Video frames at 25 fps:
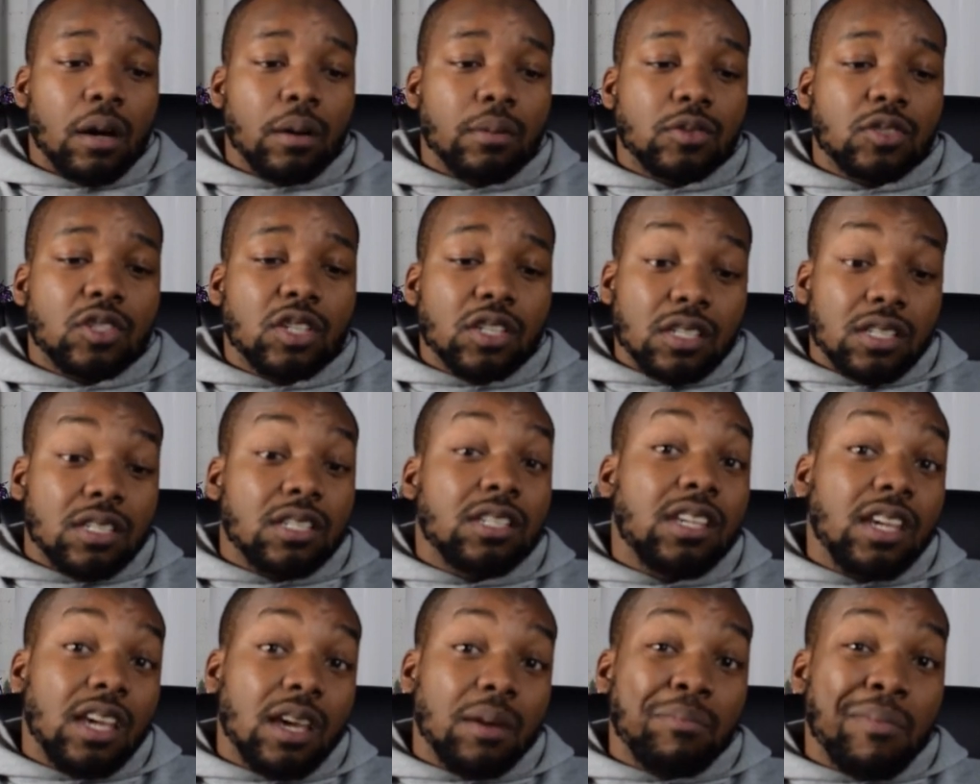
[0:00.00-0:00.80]
to
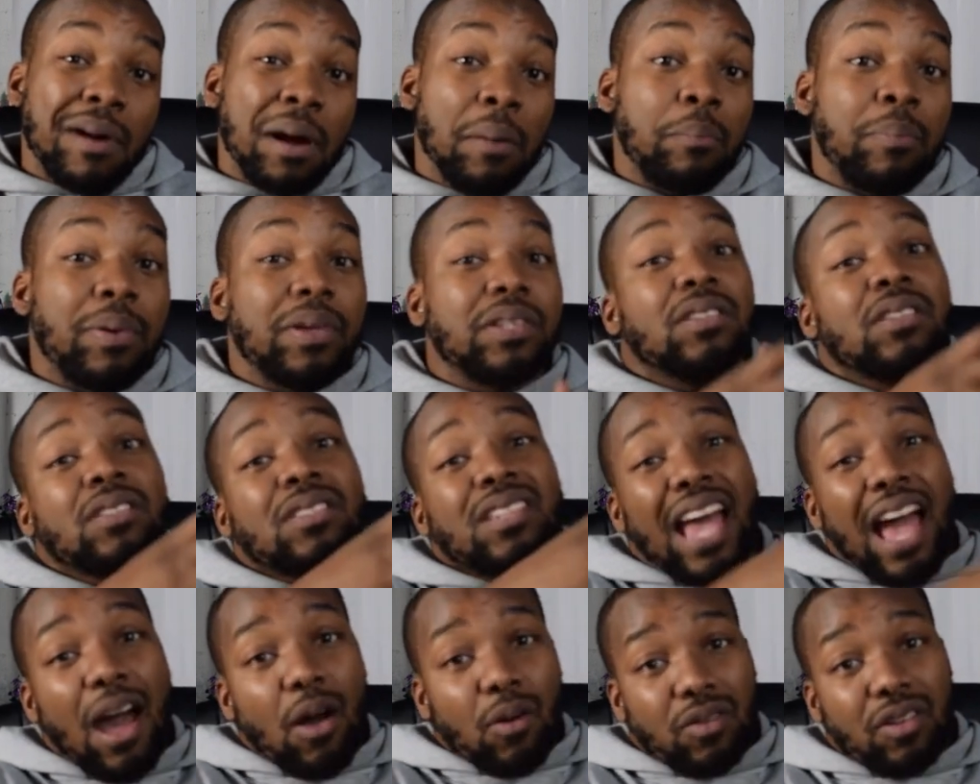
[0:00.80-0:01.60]
get my business
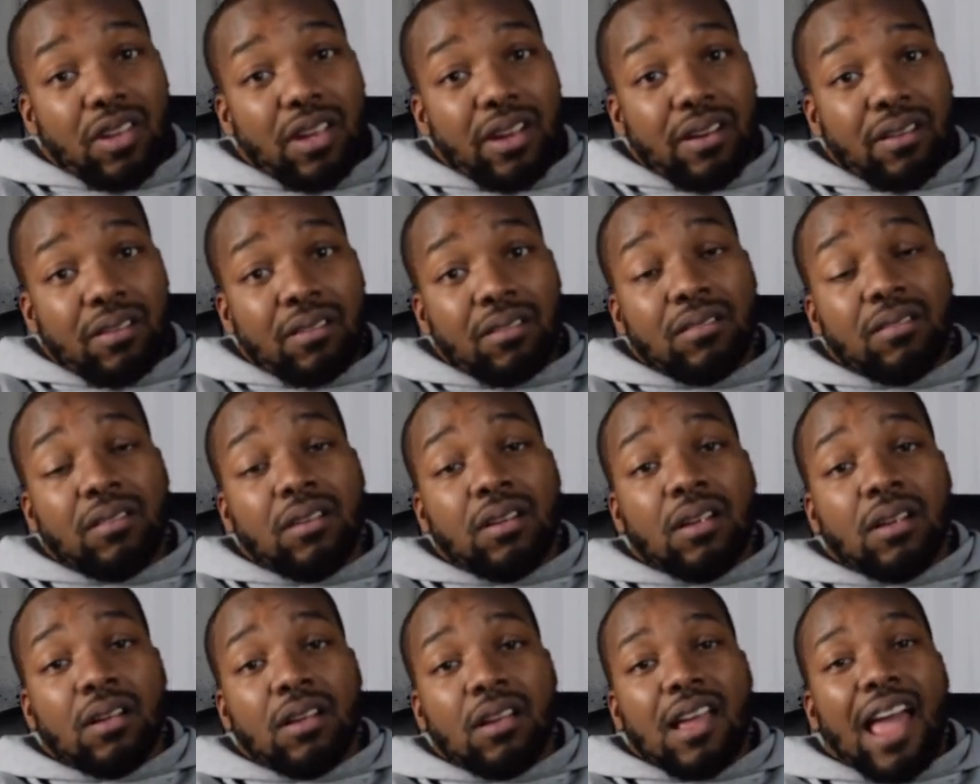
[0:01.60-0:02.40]
out there
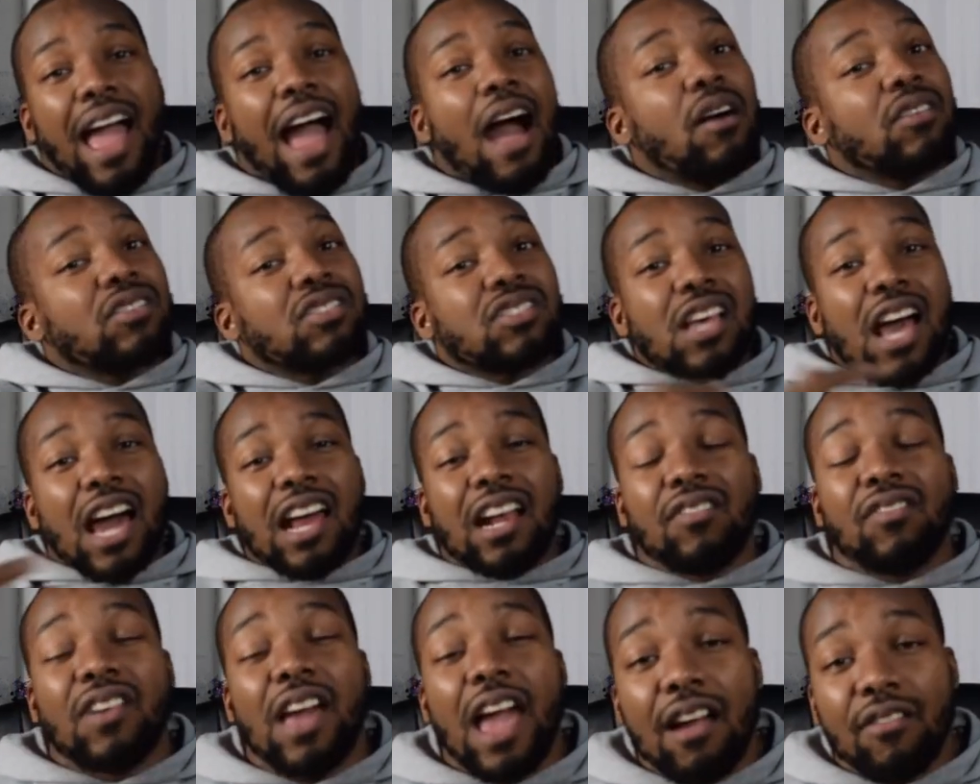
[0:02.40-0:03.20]
outside
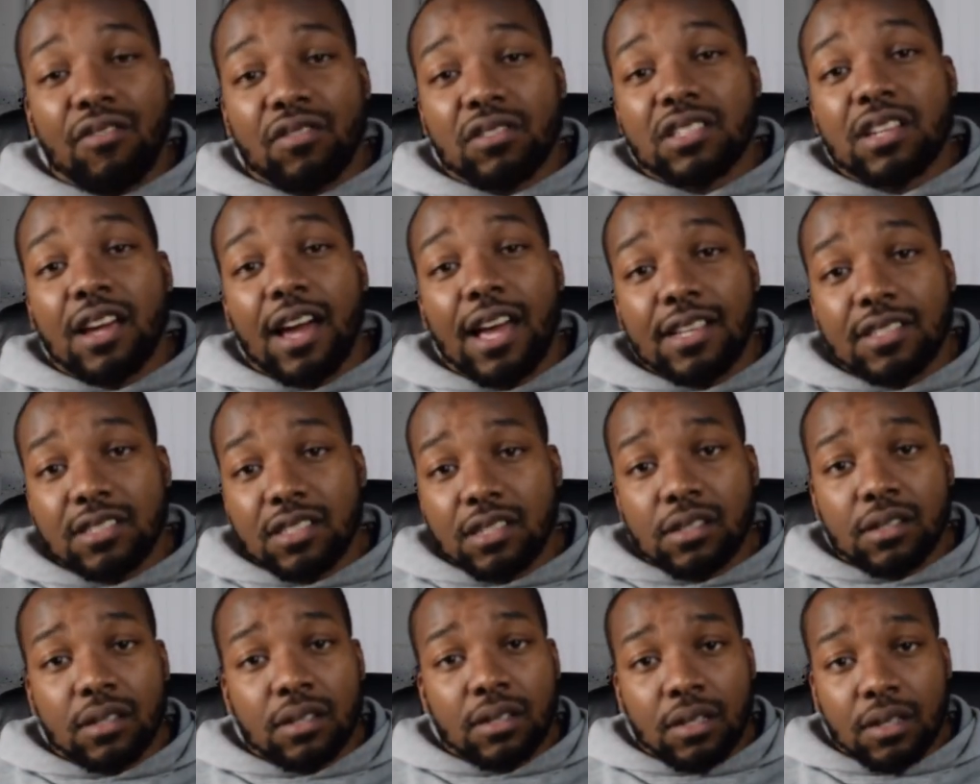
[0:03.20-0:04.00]
of
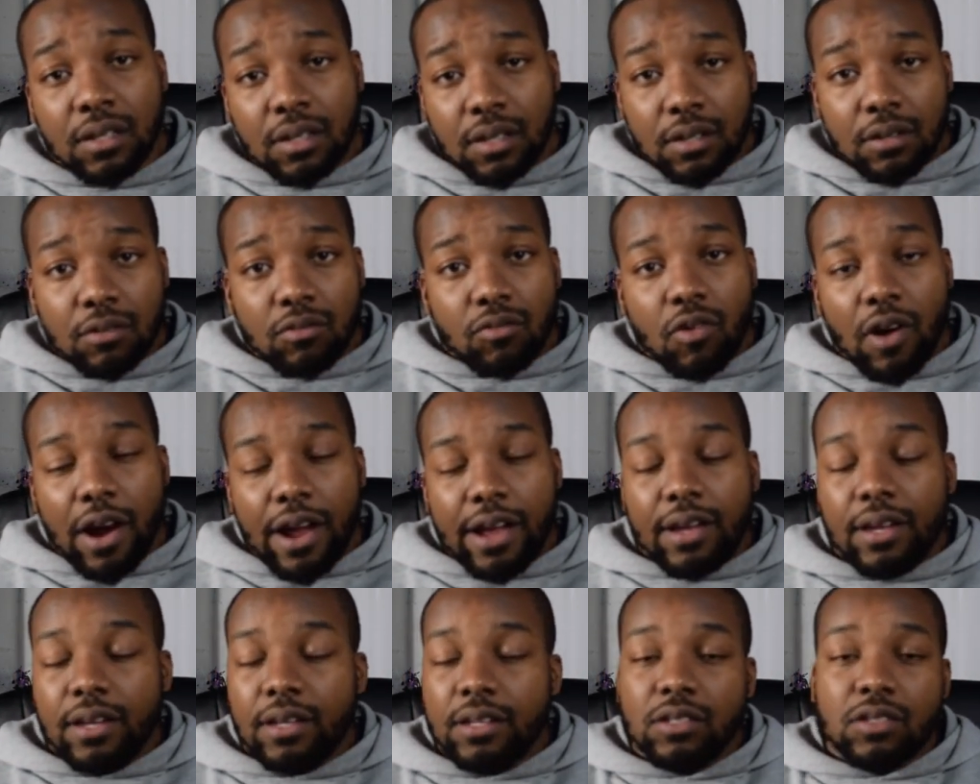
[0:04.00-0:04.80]
advertising, right?
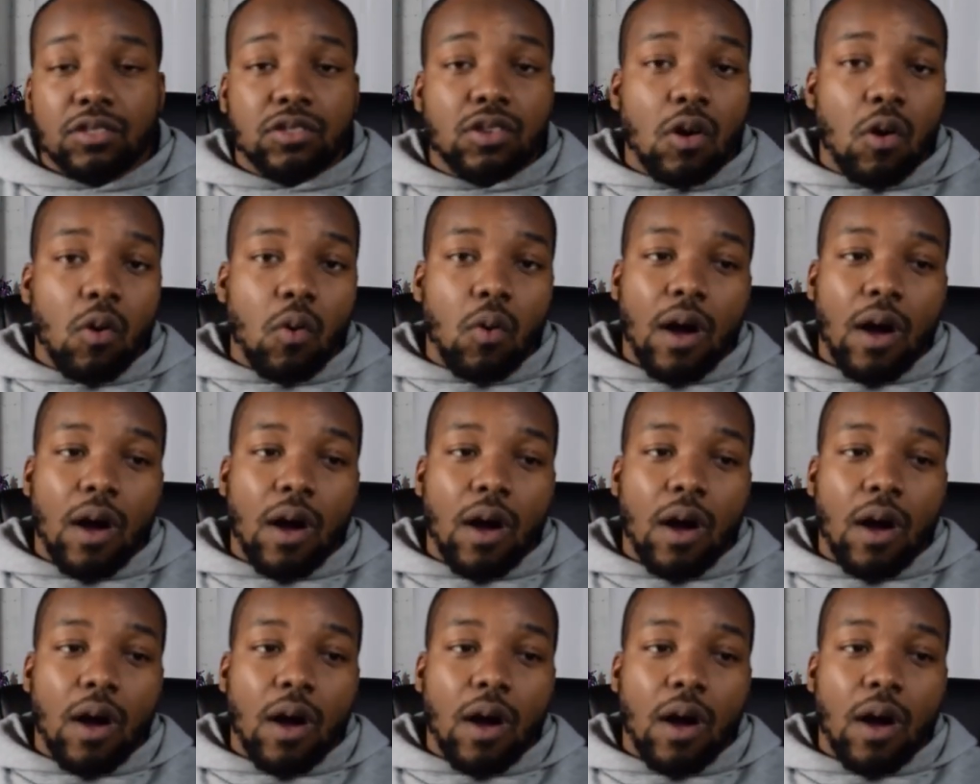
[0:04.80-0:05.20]
And so